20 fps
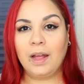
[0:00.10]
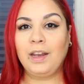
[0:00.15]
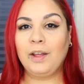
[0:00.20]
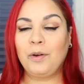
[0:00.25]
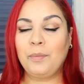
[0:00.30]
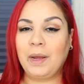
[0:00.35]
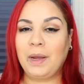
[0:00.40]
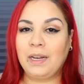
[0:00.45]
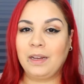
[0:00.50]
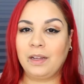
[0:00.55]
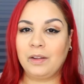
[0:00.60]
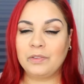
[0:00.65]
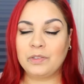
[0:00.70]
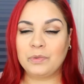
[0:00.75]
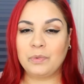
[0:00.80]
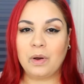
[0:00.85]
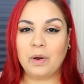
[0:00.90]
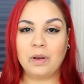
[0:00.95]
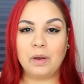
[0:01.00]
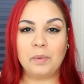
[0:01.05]
Hello my
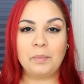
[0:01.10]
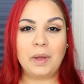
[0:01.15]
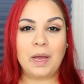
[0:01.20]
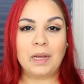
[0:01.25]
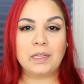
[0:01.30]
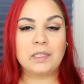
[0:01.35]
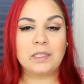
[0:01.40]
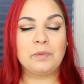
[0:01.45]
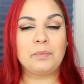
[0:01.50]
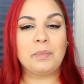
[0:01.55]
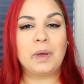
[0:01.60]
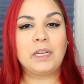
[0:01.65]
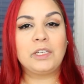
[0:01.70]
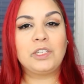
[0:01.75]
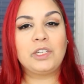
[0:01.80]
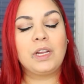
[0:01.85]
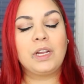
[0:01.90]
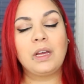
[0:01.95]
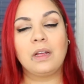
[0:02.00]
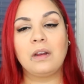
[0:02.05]
loves, welcome back to my
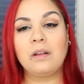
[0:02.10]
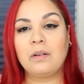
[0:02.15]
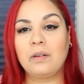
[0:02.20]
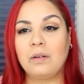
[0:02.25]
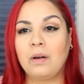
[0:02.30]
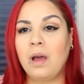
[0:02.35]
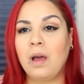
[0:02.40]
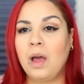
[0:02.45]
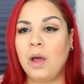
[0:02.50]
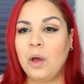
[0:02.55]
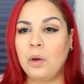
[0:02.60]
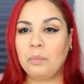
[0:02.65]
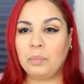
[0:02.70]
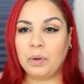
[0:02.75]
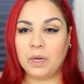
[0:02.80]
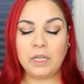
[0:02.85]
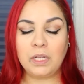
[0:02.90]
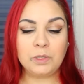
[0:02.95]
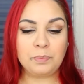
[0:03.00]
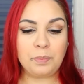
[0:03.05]
channel.
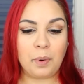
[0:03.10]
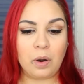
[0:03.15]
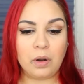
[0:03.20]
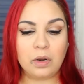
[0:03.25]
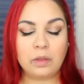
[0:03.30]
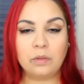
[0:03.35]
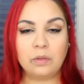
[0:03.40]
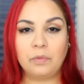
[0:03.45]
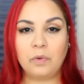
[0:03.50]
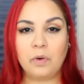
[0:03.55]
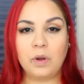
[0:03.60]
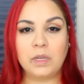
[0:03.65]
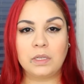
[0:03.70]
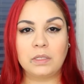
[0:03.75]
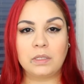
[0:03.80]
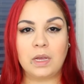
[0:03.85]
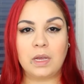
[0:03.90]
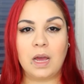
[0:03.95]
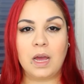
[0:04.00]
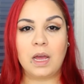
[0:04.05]
Please pardon the
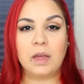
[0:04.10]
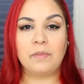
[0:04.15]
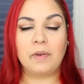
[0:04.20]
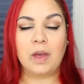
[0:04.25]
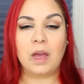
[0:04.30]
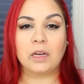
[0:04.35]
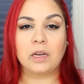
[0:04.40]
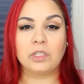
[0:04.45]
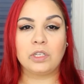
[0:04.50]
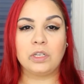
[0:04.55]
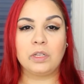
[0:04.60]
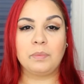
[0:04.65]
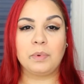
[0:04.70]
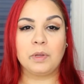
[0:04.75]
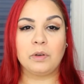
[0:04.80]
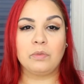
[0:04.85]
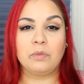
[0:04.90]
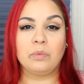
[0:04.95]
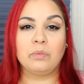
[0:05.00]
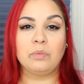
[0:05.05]
voice. I've actually
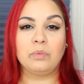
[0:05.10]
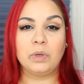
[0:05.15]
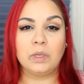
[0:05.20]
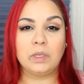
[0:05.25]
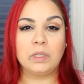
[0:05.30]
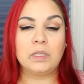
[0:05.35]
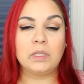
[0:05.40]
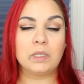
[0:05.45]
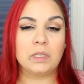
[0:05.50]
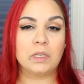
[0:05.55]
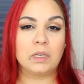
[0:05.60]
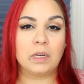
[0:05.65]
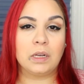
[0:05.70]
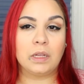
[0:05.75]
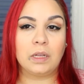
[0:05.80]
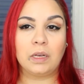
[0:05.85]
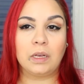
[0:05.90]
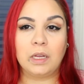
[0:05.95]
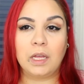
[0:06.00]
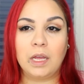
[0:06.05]
been really sick
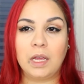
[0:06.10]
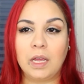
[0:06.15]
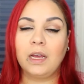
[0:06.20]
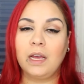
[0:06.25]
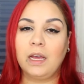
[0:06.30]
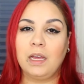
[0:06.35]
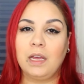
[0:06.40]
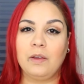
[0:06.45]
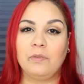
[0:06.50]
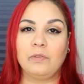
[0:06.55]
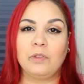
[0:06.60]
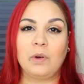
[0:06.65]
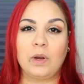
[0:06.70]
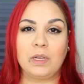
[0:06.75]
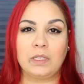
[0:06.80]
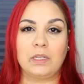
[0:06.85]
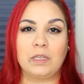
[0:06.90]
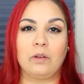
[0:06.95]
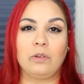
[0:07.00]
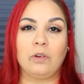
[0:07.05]
lately. Even though
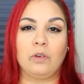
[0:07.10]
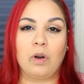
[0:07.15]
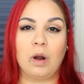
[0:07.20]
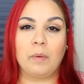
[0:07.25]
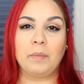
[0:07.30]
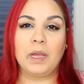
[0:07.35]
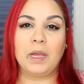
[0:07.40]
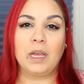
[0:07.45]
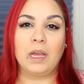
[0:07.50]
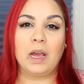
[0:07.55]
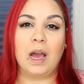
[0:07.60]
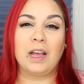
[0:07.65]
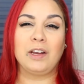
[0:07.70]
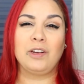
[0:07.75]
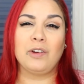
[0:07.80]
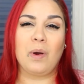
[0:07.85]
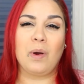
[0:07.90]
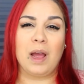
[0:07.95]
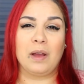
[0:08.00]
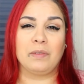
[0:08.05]
I sound crummy, I
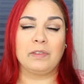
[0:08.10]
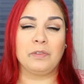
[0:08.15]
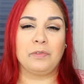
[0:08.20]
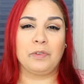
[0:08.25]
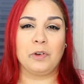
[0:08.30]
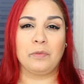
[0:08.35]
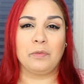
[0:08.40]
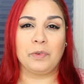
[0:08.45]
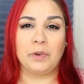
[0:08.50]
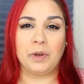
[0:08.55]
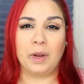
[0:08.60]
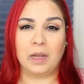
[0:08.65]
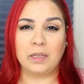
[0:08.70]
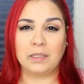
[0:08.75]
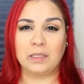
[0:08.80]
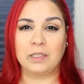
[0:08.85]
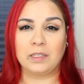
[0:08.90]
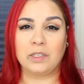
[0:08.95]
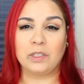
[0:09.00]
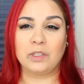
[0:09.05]
know I have to film for you
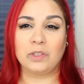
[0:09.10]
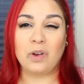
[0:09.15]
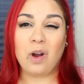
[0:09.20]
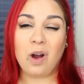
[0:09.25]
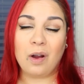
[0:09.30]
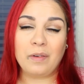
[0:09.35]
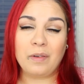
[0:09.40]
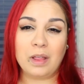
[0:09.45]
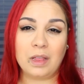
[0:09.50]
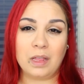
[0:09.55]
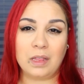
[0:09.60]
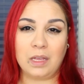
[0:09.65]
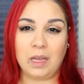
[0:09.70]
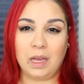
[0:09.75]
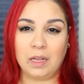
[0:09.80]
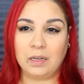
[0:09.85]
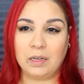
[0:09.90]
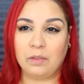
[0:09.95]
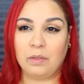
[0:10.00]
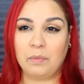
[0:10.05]
guys because it's already the
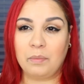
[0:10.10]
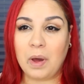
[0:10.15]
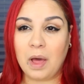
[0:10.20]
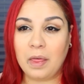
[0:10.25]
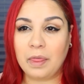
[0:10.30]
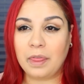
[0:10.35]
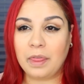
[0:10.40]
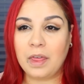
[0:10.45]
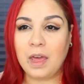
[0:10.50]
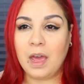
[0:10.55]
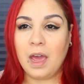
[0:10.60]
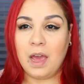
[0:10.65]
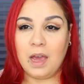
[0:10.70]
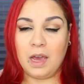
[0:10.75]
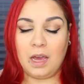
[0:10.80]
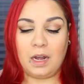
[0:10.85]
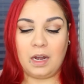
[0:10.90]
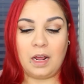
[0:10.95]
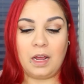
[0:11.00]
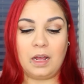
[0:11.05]
end of the month
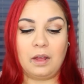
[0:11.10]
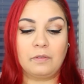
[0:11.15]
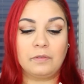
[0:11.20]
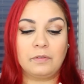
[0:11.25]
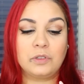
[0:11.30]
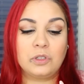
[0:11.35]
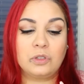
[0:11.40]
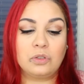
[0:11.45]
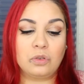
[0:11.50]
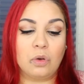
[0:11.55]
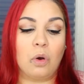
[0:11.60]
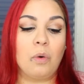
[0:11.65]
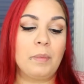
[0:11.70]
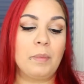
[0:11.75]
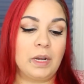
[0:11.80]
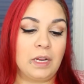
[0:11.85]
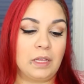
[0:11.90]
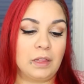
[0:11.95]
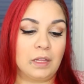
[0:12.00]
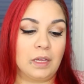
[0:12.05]
and I have so
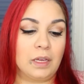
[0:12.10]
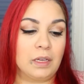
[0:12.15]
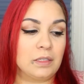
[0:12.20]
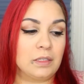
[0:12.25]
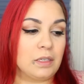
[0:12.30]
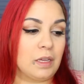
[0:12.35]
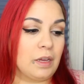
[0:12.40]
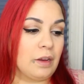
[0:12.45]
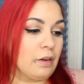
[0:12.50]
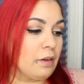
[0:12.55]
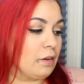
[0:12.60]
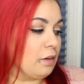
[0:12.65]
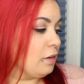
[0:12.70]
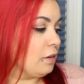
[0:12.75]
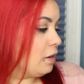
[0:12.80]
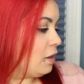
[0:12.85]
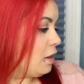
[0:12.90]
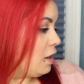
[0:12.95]
many things here.